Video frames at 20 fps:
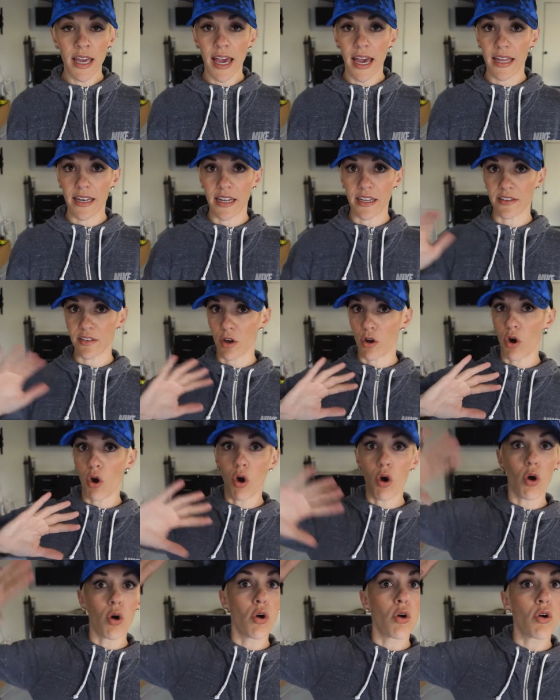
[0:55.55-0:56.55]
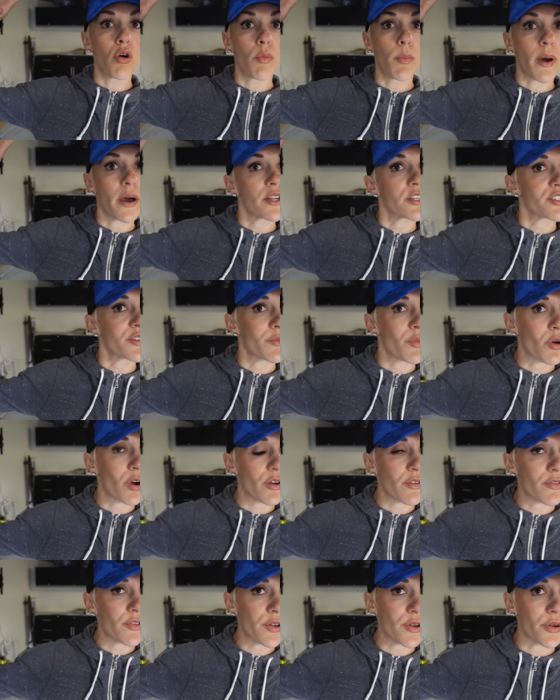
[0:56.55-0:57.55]
and it's a whole bunch of
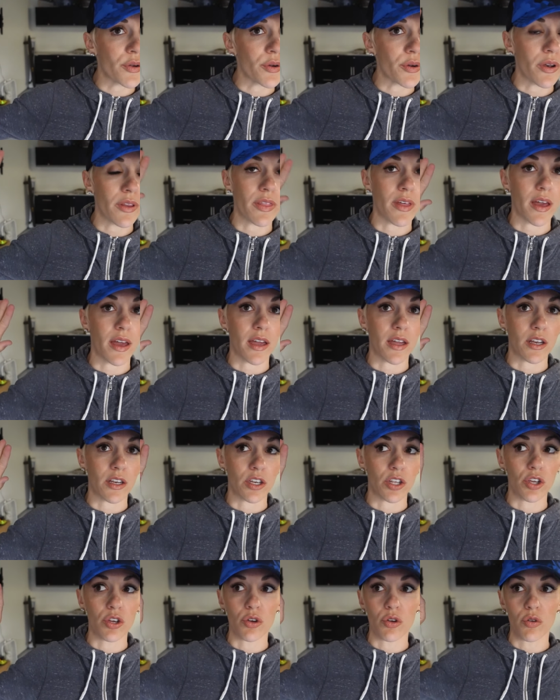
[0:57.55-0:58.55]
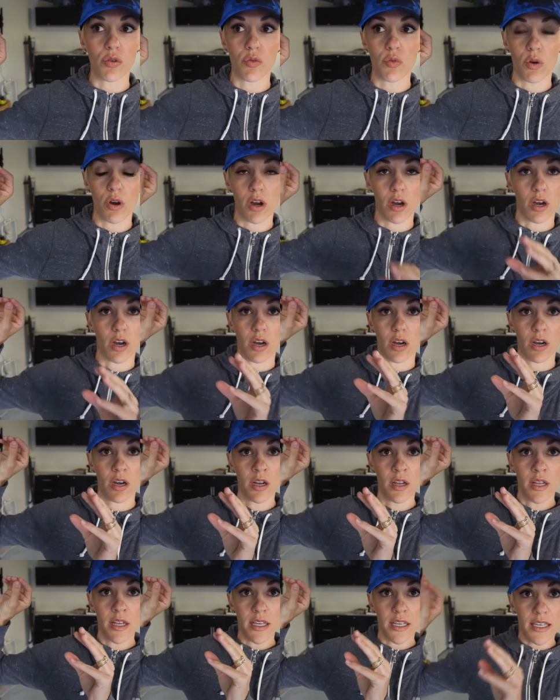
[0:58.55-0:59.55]
more food than you were
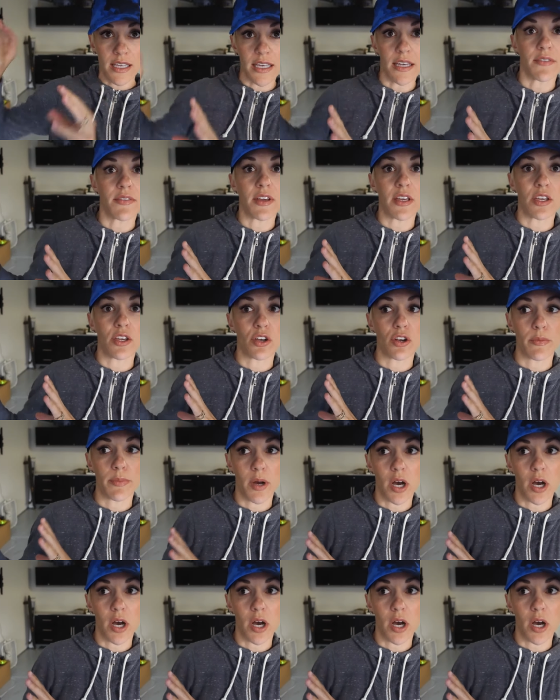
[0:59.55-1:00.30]
giving your